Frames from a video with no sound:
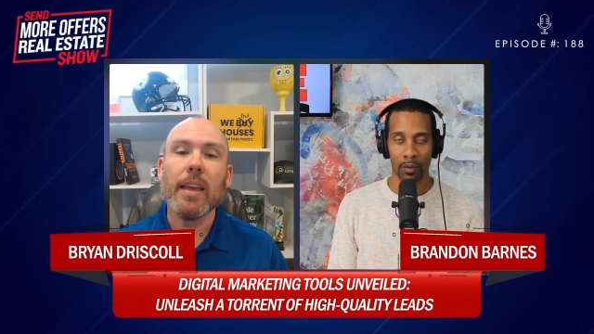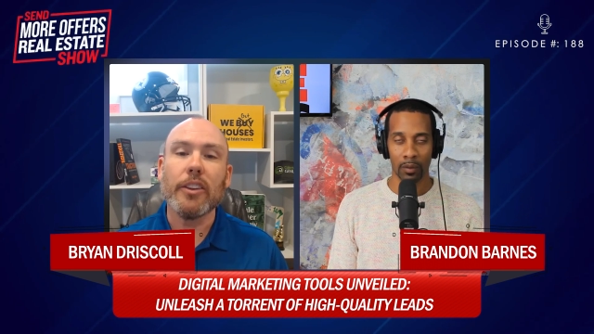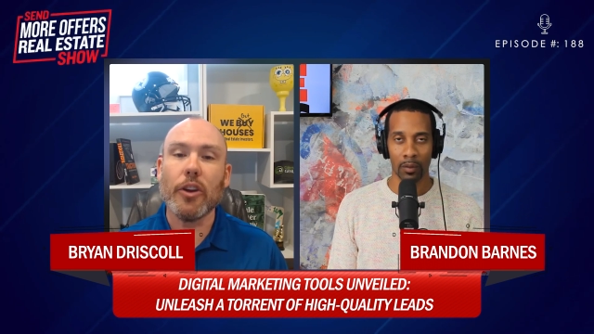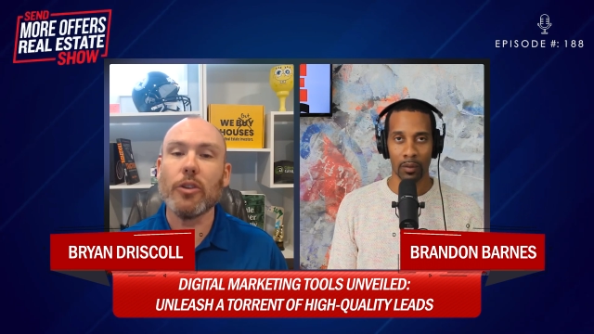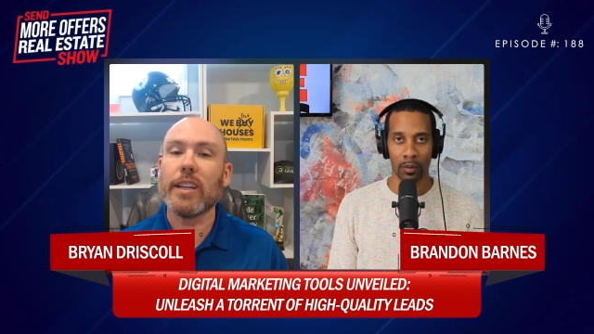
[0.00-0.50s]

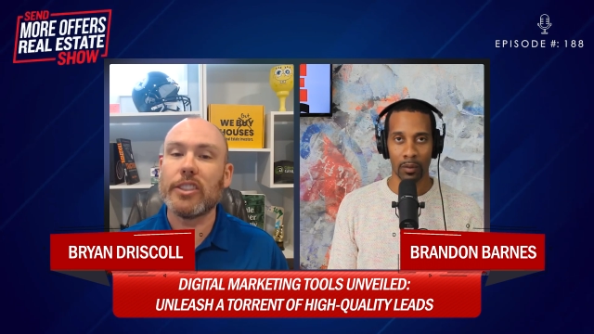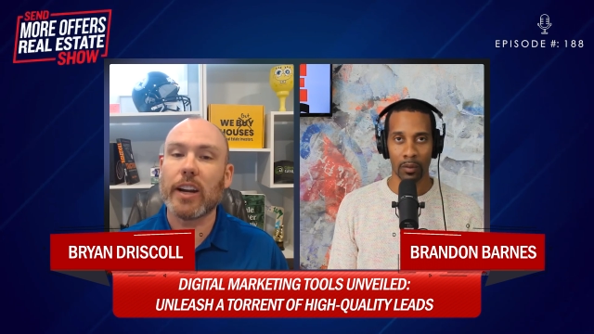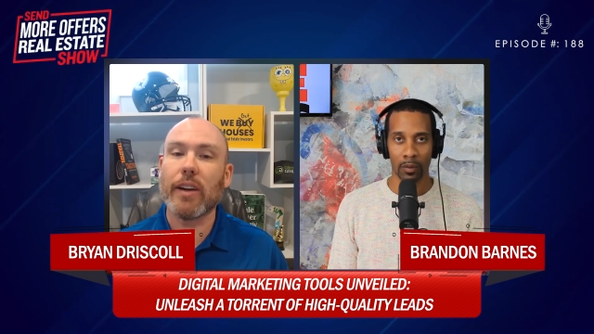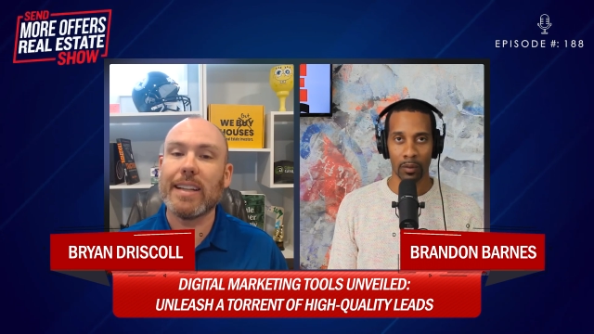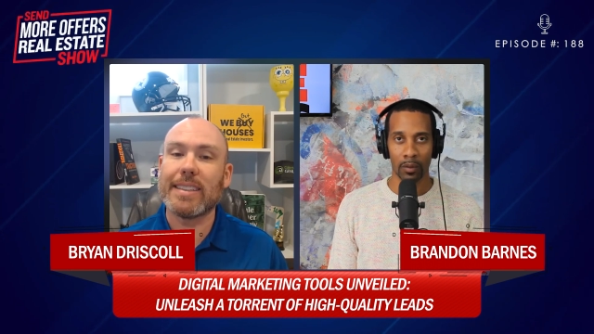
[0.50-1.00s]
Speaker 1: usually
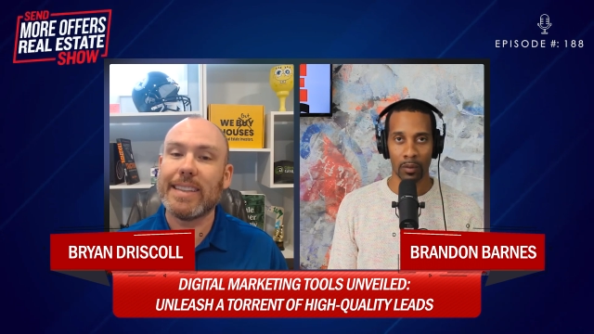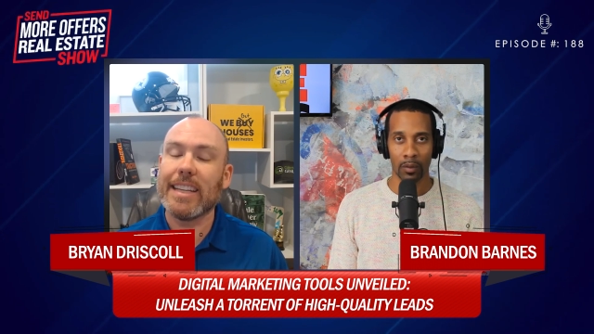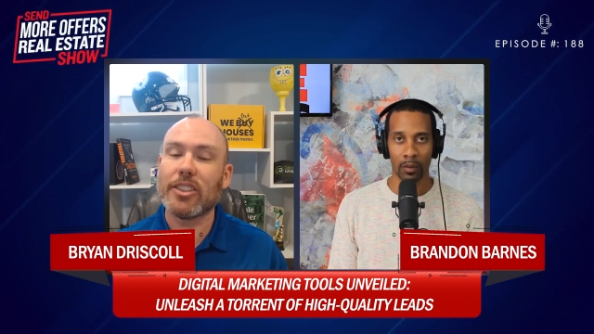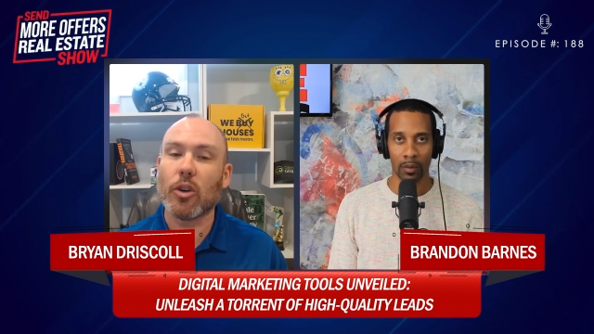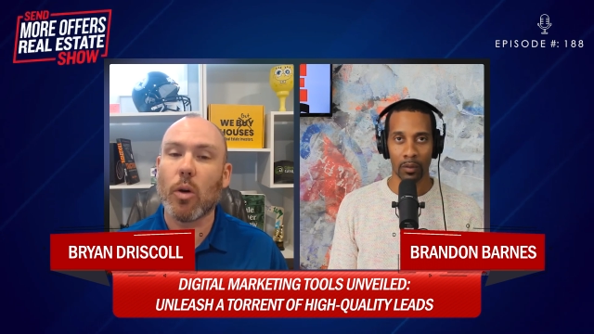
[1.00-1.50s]
generates
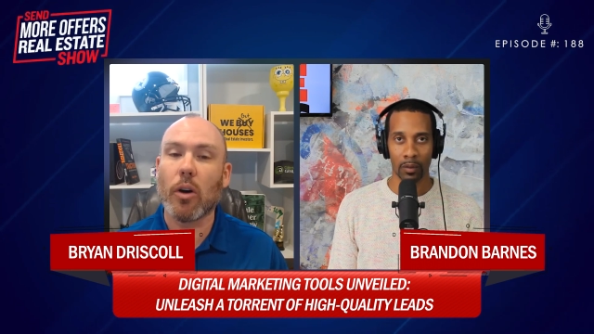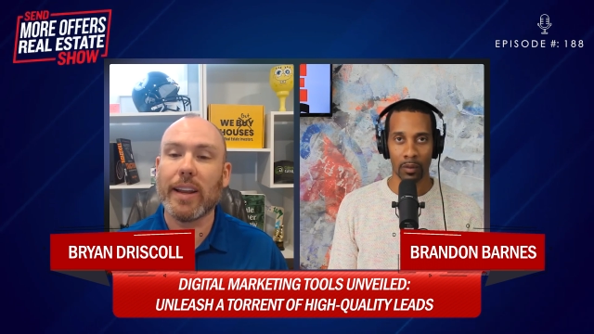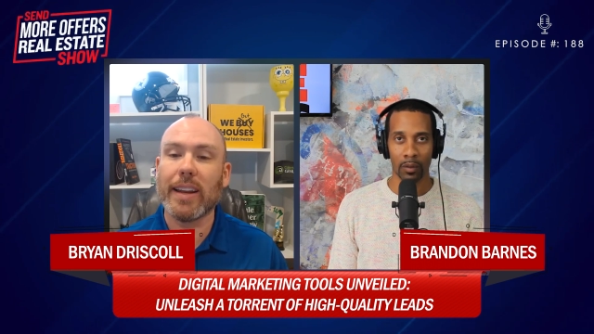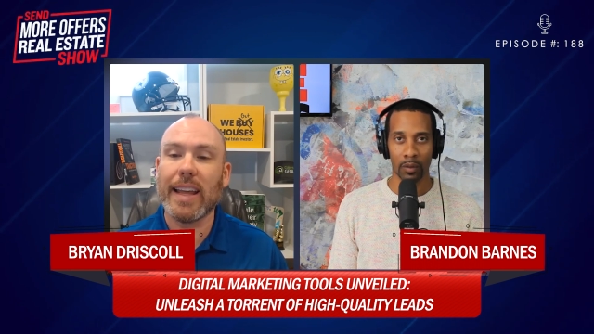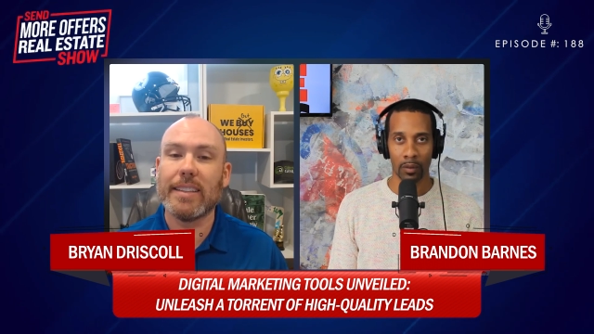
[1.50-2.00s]
decent
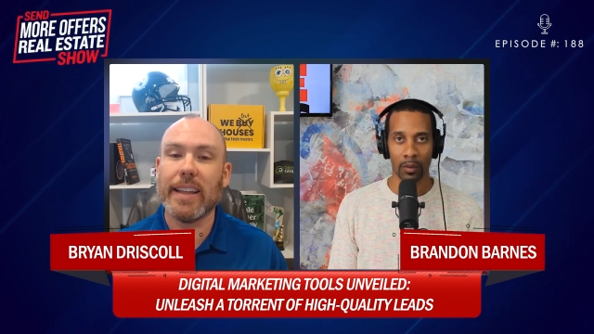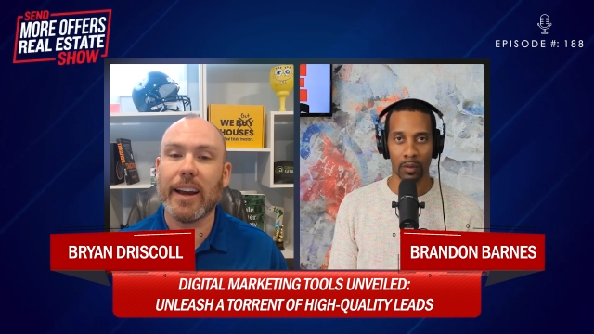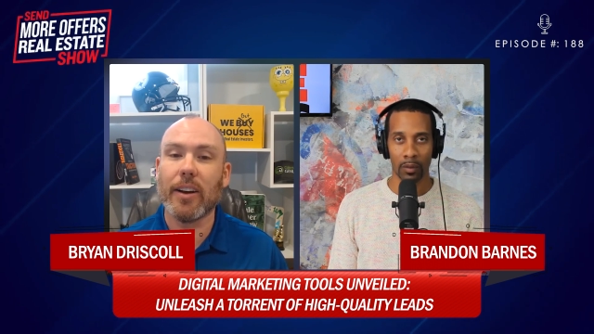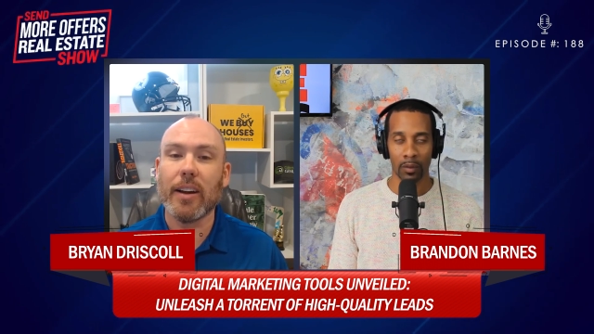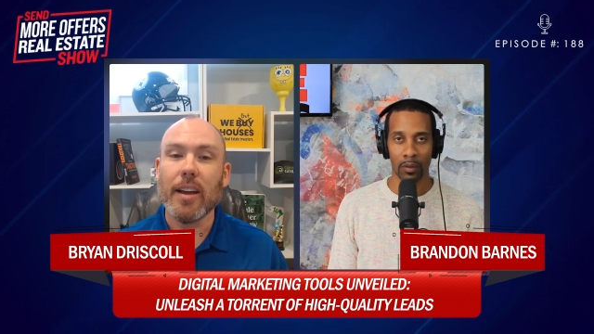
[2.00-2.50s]
quality leads
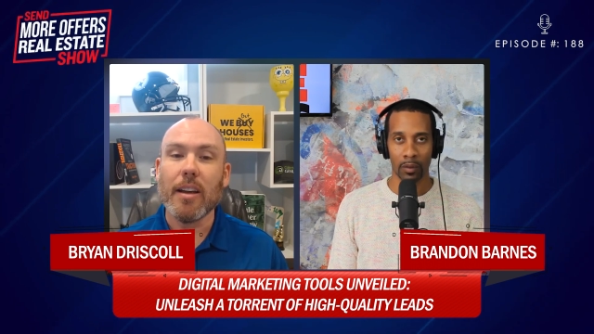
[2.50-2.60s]
there.